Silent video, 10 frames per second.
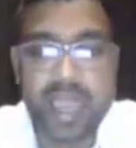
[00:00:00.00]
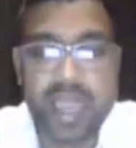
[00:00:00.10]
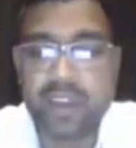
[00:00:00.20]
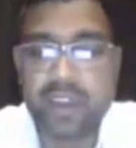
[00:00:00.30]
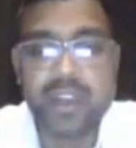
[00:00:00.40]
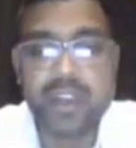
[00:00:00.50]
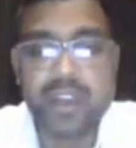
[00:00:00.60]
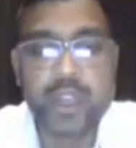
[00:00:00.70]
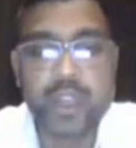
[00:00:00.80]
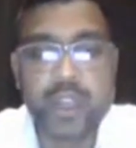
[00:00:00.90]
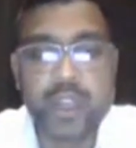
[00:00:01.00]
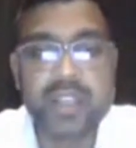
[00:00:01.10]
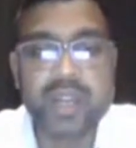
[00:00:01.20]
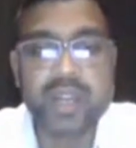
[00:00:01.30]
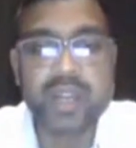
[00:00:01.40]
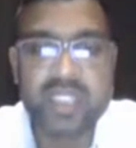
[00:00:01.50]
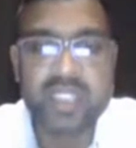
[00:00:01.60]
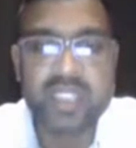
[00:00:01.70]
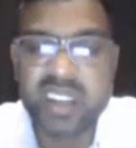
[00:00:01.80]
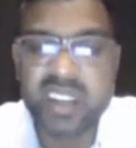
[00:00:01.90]
And finally, you have to increase what?
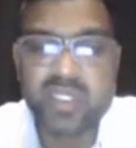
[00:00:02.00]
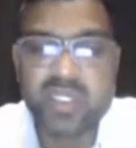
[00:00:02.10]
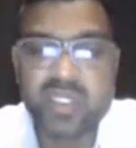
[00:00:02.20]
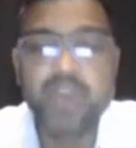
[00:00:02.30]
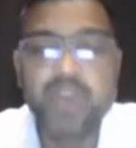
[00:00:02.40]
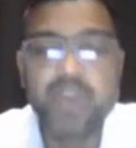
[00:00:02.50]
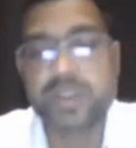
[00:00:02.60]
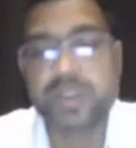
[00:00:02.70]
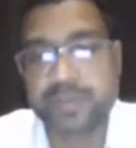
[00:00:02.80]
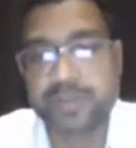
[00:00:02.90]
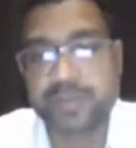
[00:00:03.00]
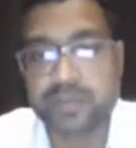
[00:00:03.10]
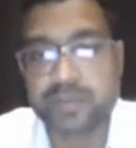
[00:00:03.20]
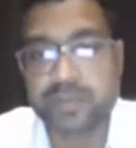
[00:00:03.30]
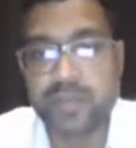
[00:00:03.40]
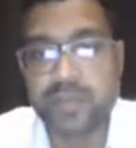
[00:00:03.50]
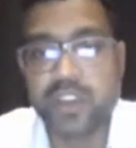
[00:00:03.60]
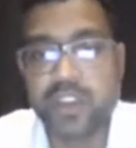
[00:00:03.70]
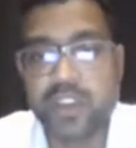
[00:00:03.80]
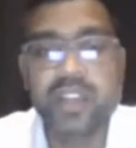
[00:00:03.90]
Increase supervision.
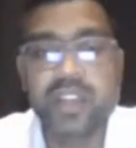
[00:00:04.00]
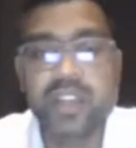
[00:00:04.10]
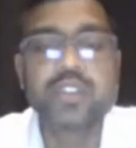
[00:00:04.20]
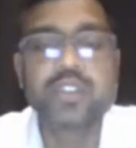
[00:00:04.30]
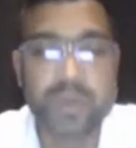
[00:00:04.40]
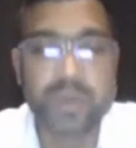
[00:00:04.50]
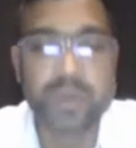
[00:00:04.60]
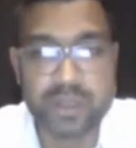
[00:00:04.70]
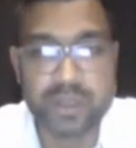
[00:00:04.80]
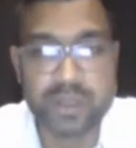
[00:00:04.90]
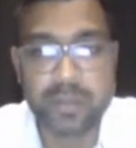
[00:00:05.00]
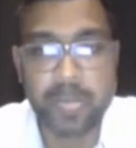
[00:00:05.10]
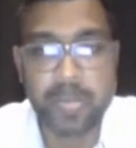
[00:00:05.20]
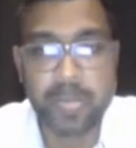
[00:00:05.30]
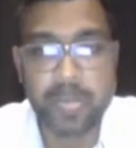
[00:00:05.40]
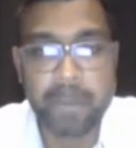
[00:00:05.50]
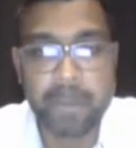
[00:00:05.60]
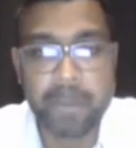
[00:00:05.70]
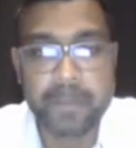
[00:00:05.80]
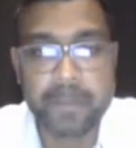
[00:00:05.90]
You have to increase the supervision.
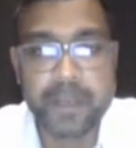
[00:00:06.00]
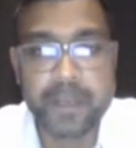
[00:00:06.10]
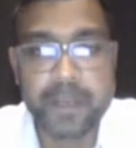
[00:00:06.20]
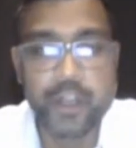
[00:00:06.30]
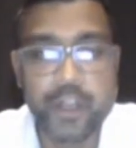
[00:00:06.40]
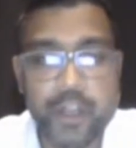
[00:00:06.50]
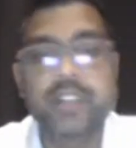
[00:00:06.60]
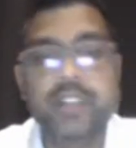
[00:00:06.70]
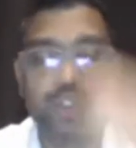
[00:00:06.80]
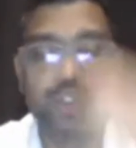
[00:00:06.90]
Right? You have to increase the